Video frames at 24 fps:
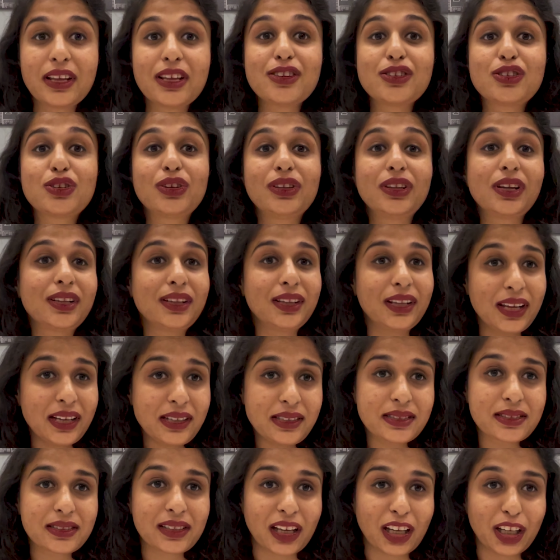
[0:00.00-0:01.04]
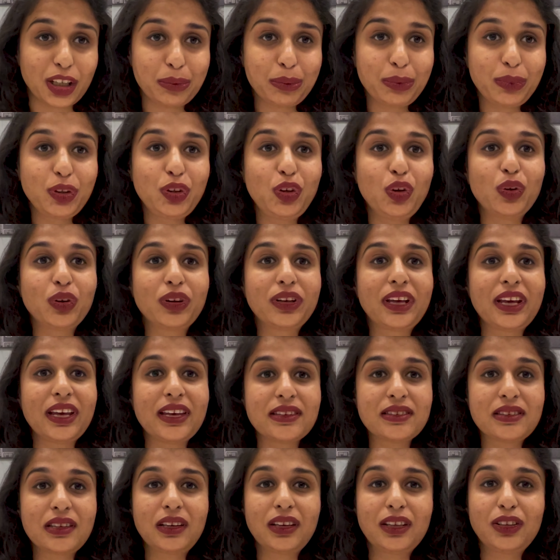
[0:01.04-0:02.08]
So the next time you're
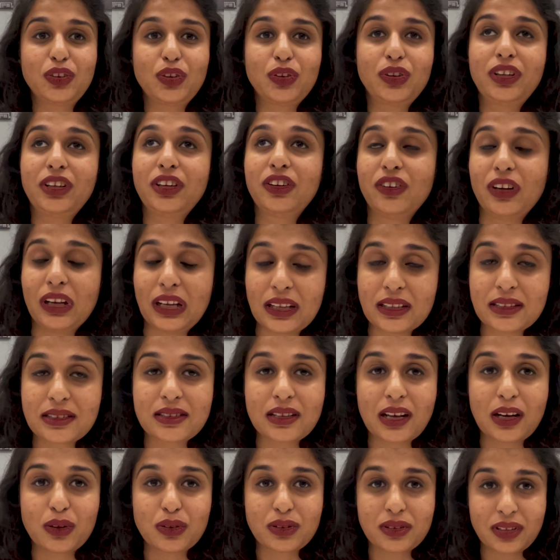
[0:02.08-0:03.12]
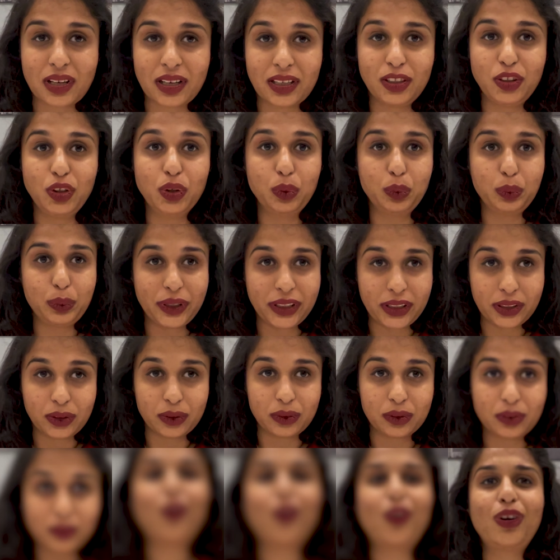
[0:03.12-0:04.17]
gazing into the rains outside your
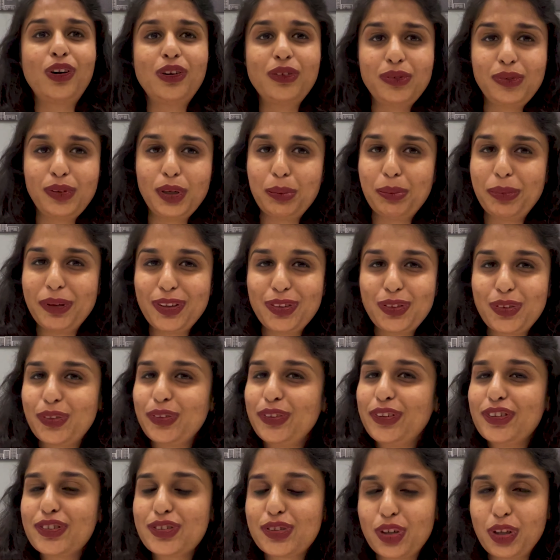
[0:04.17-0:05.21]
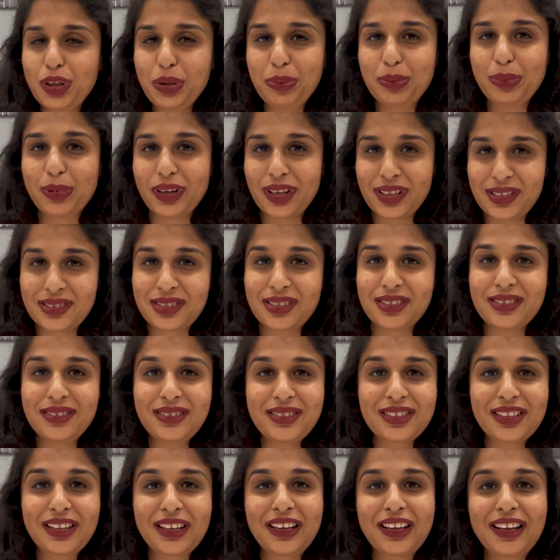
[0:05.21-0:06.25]
window, or flipping through the stock
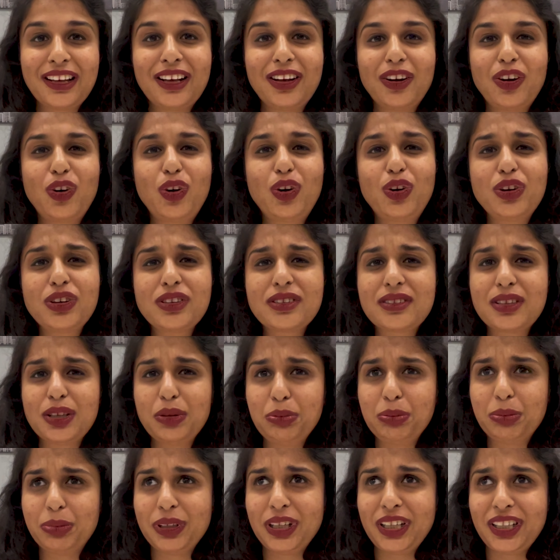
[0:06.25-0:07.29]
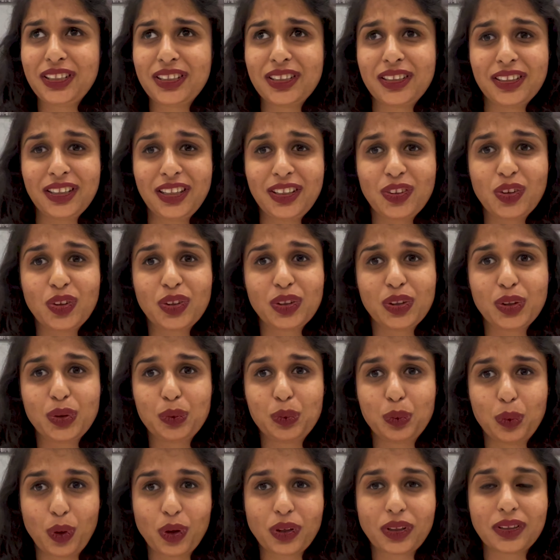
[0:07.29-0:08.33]
prices, or simply turning on the
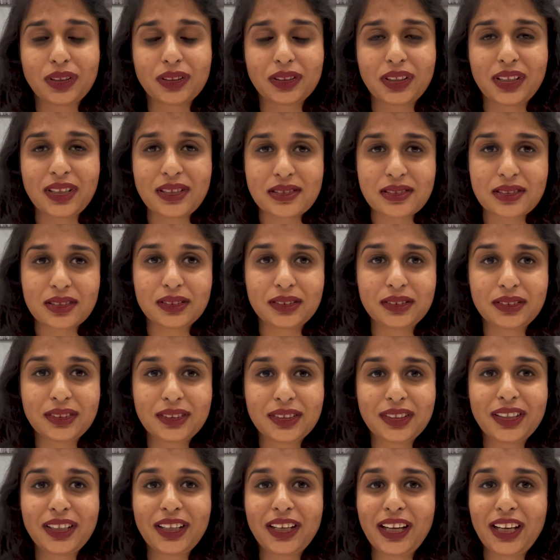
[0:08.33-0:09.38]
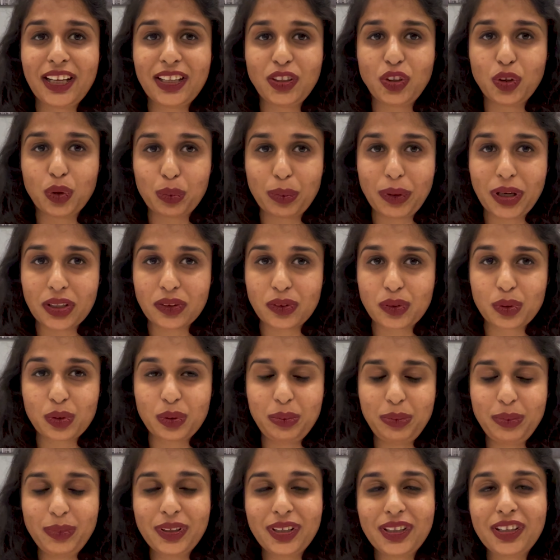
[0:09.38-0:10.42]
water geyser in your
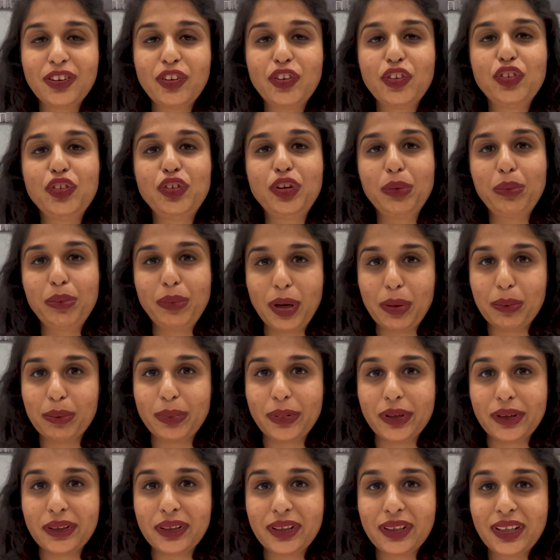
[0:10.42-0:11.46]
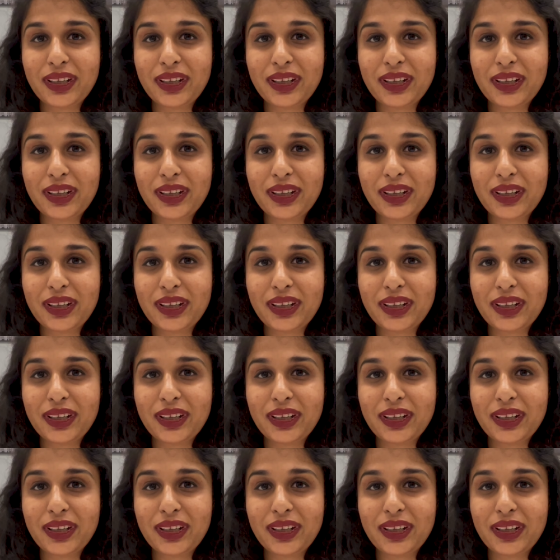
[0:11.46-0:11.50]
bathroom, remember